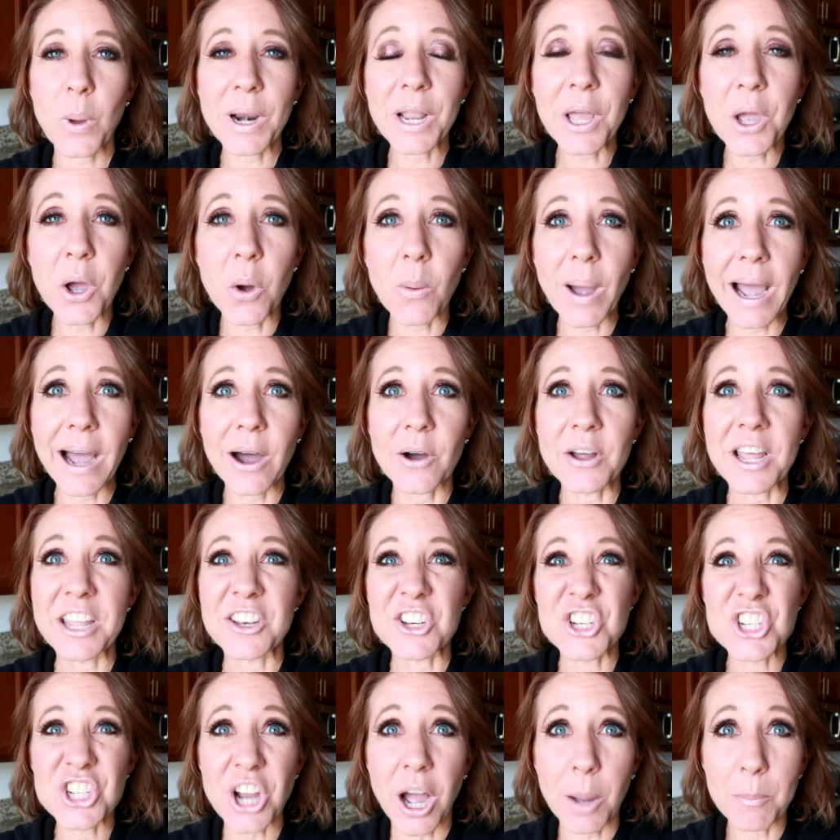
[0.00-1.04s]
want to go out and
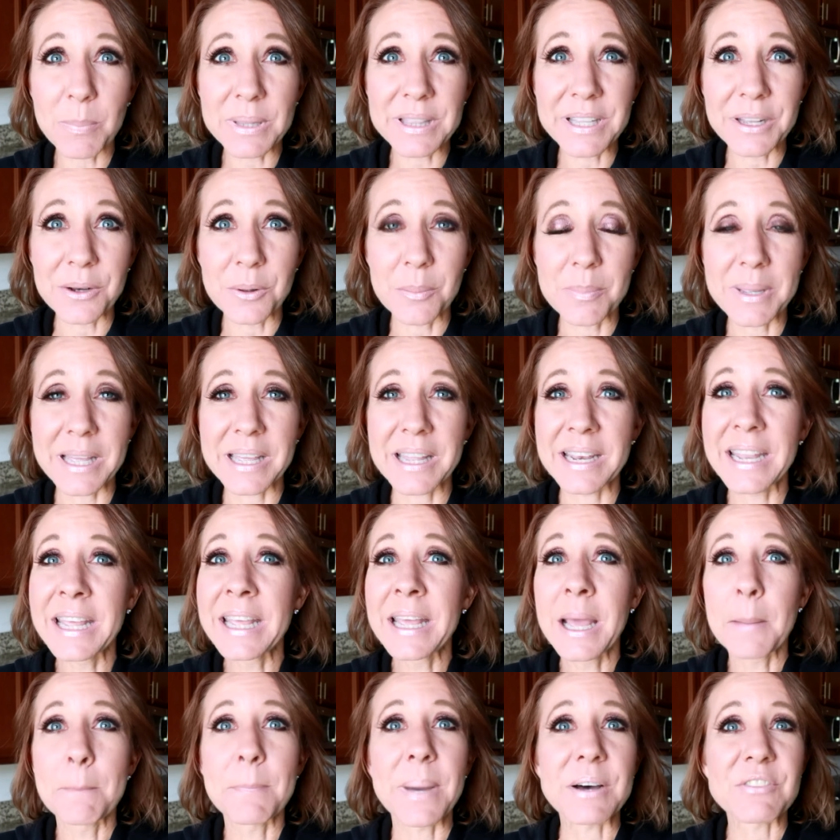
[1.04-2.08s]
shop a little bit,
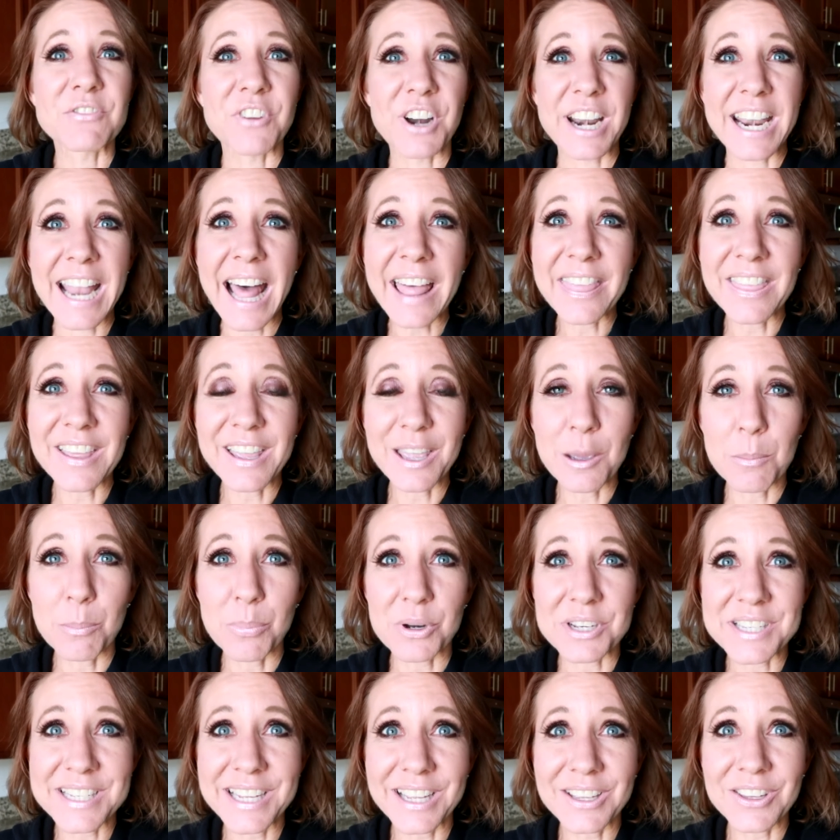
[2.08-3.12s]
but for nothing in
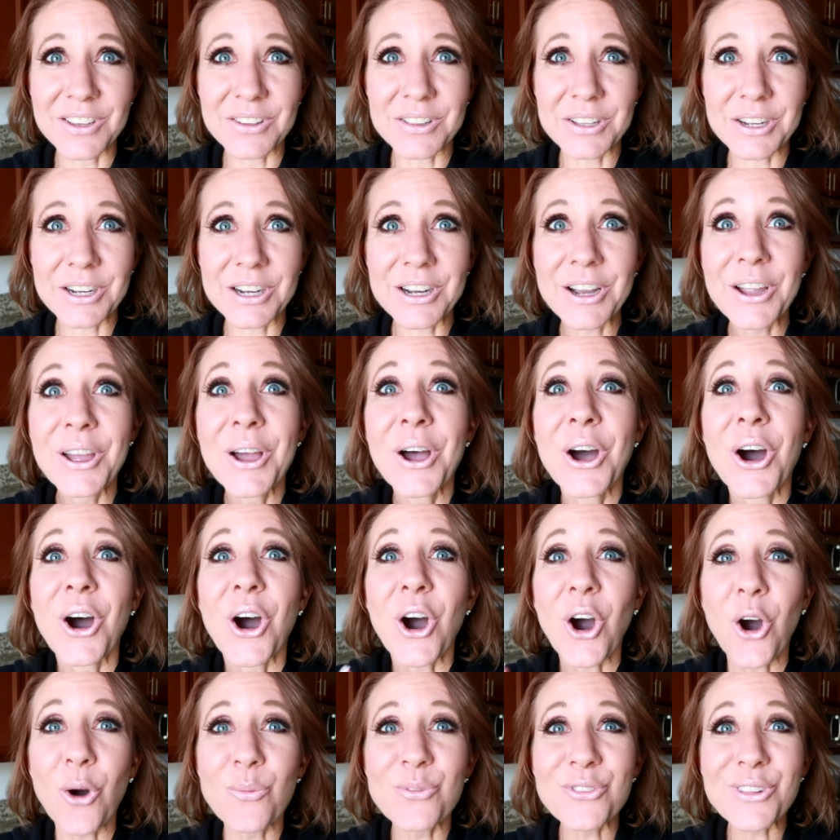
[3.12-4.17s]
particular.
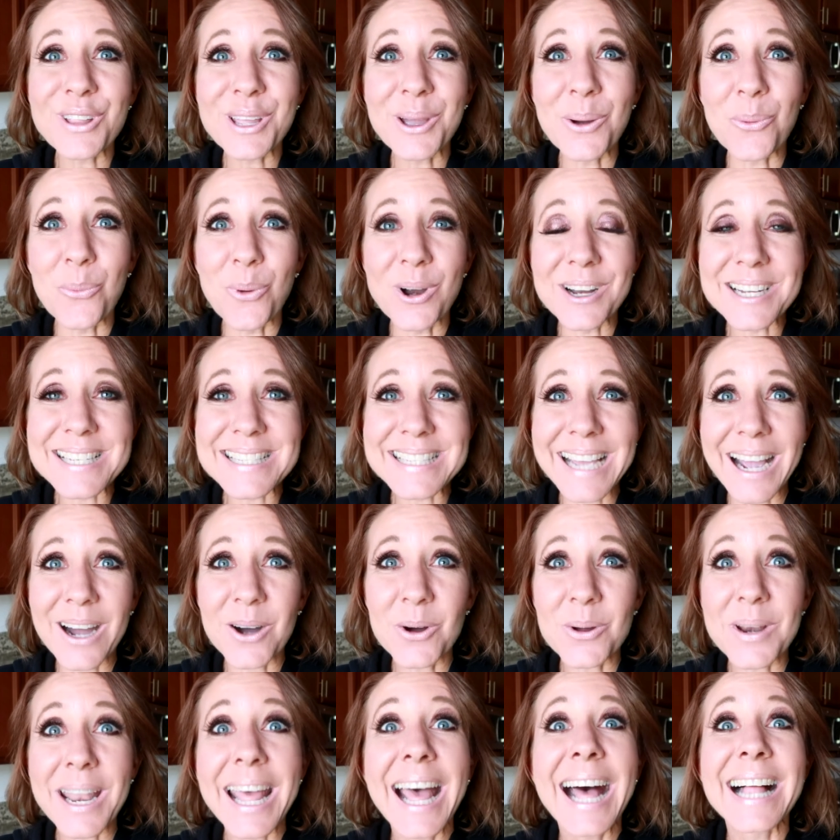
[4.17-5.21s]
Hopefully it works
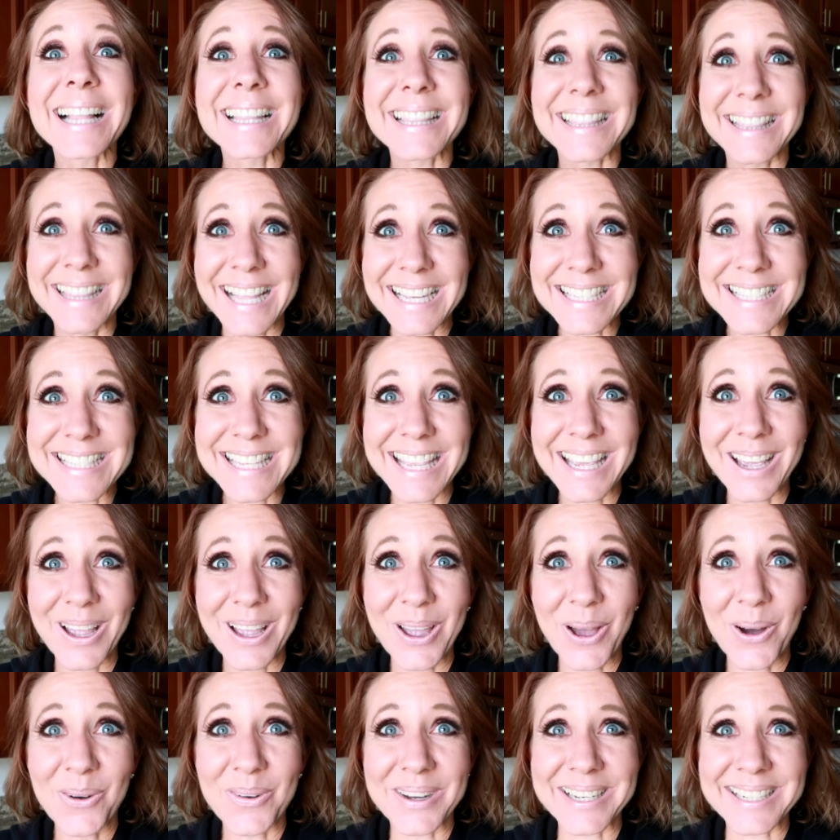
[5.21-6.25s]
out. Let's get
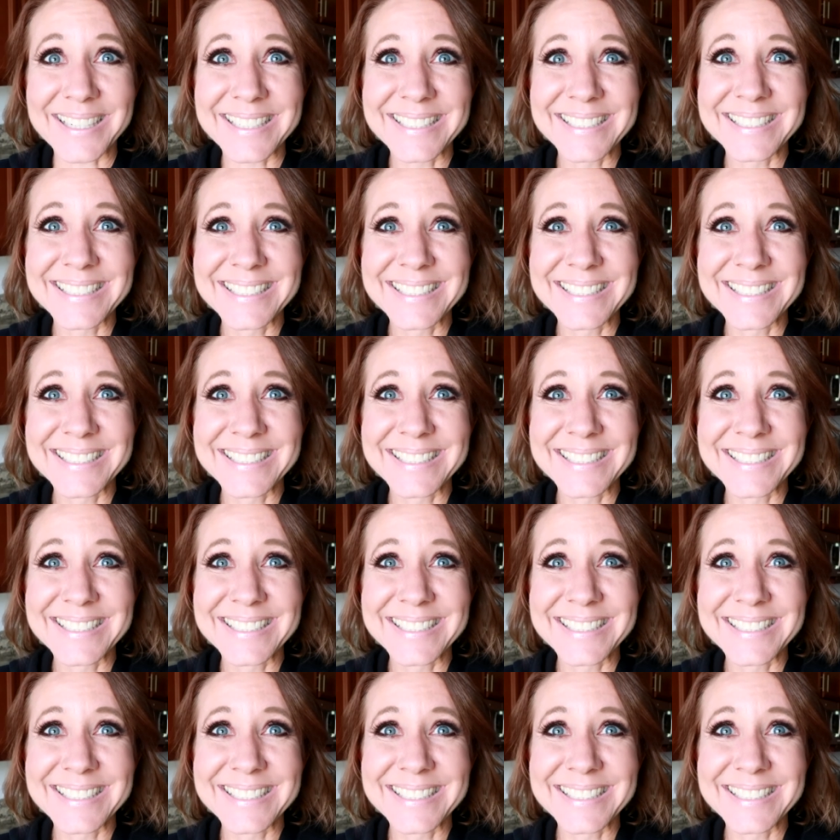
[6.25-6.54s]
going.